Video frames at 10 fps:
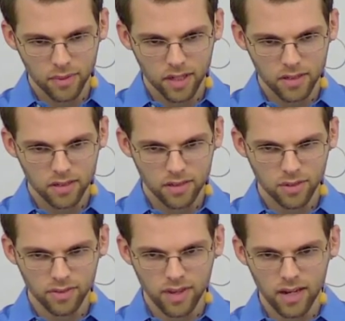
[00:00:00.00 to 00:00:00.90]
we can
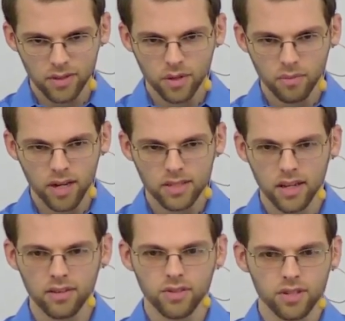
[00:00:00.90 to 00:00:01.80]
sort of get into a
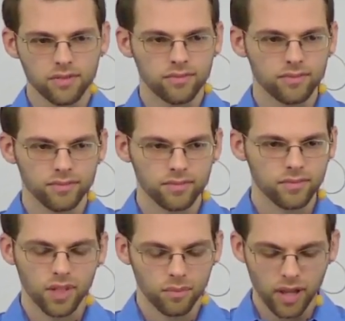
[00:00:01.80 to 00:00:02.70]
mindset of just
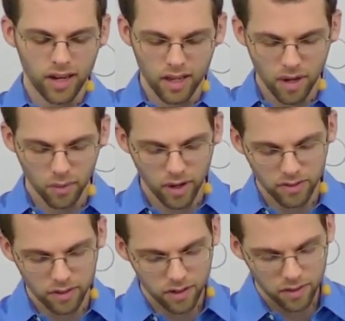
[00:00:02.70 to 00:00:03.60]
complaining about
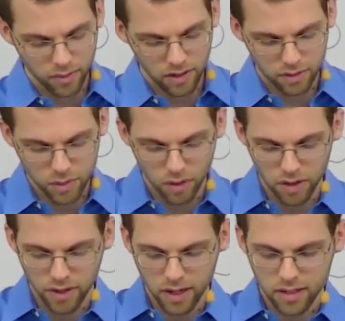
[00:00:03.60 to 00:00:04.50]
whatever, whatever is
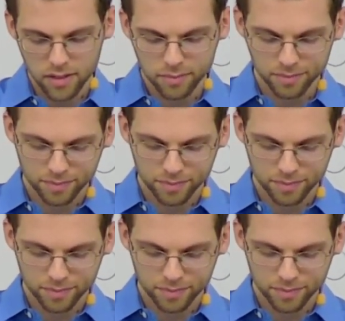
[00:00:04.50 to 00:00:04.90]
bothering us.